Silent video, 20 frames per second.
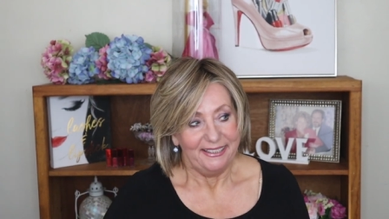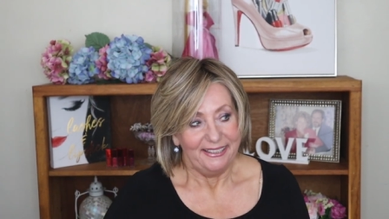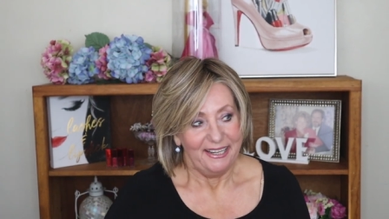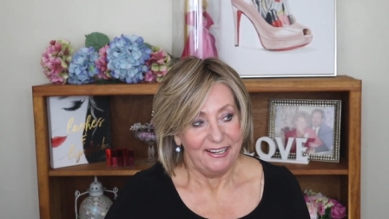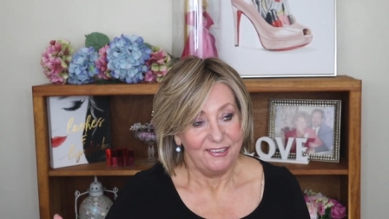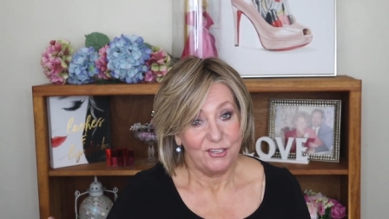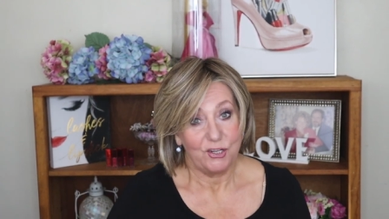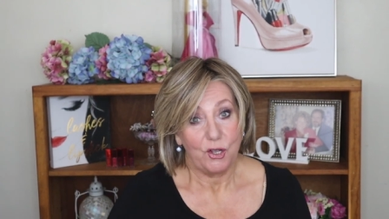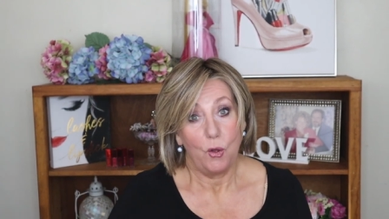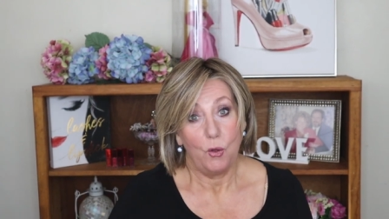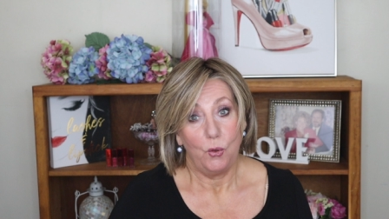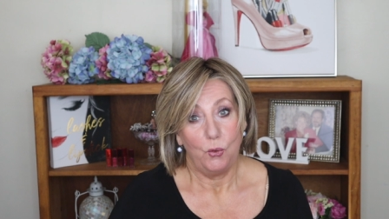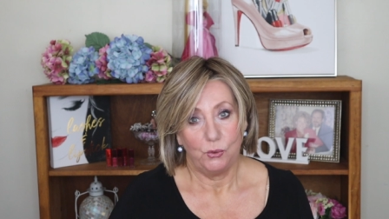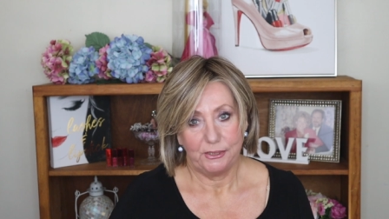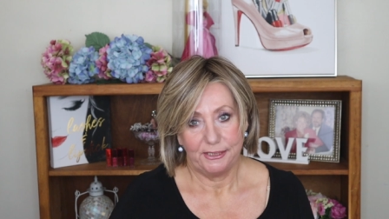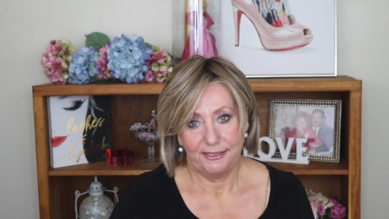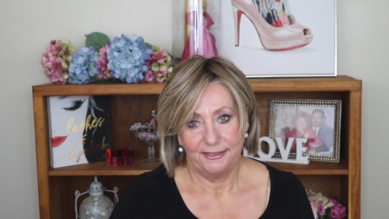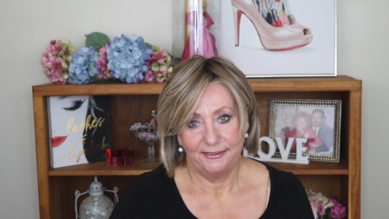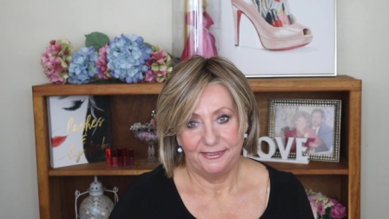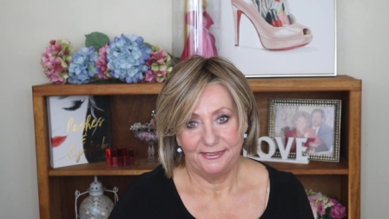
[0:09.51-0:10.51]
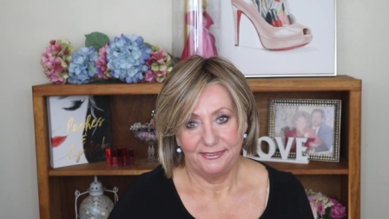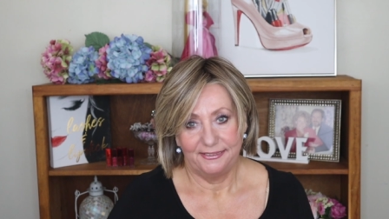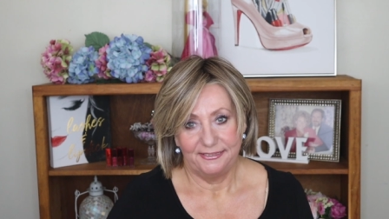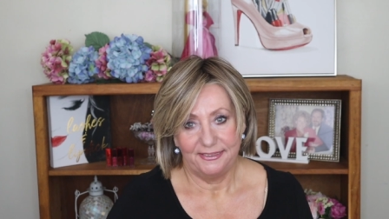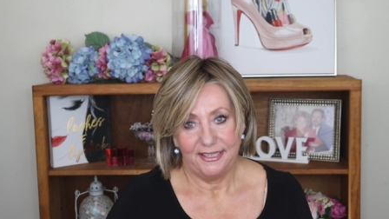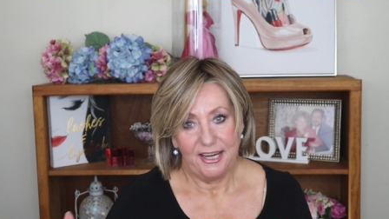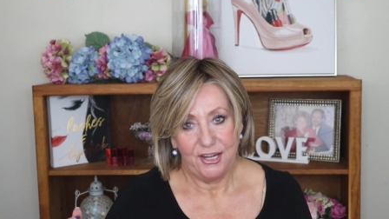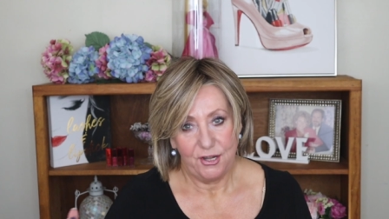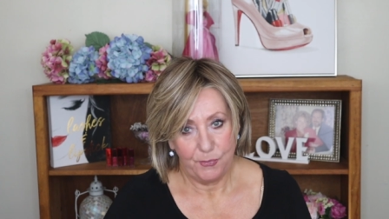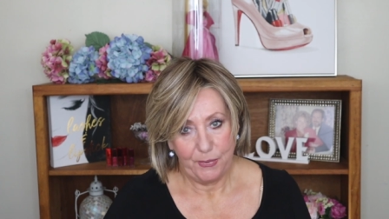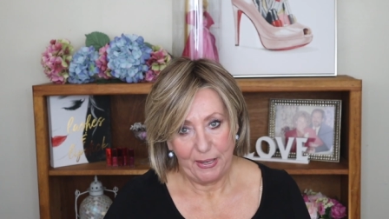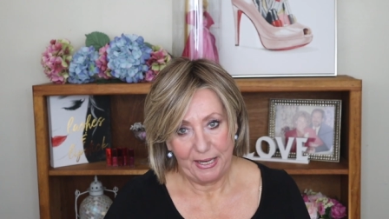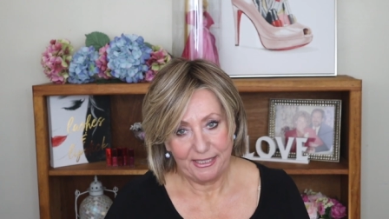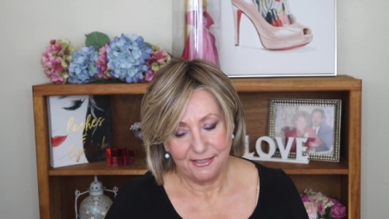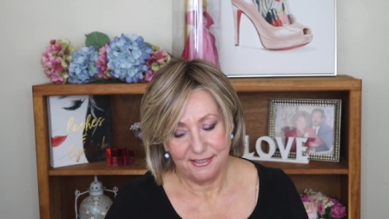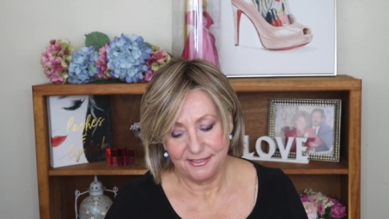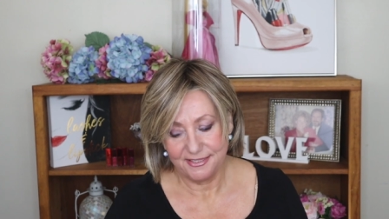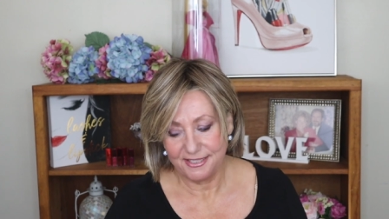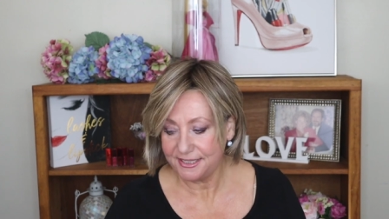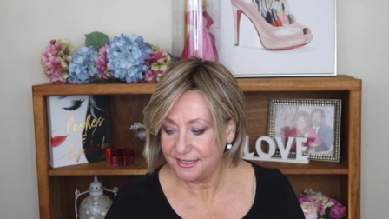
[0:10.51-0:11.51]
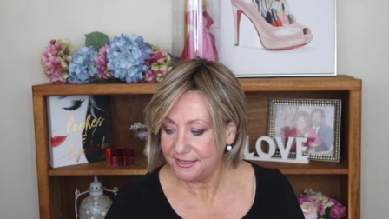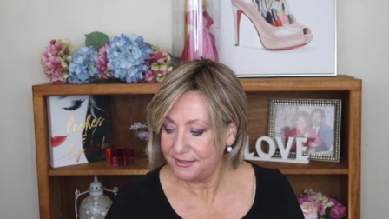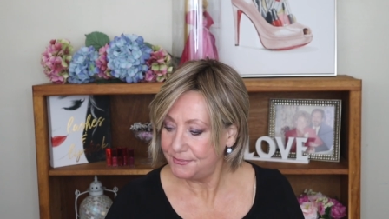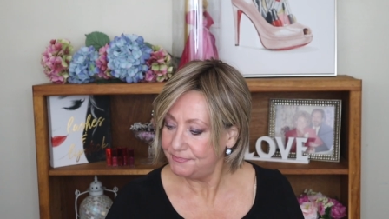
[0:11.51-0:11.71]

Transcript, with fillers: It's cold in New England.